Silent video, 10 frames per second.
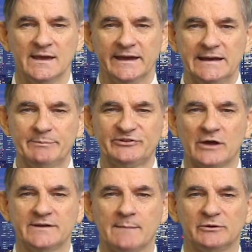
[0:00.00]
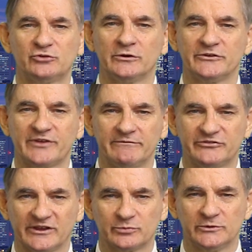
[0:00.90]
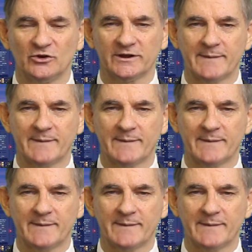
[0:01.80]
In episode number 276, we're talking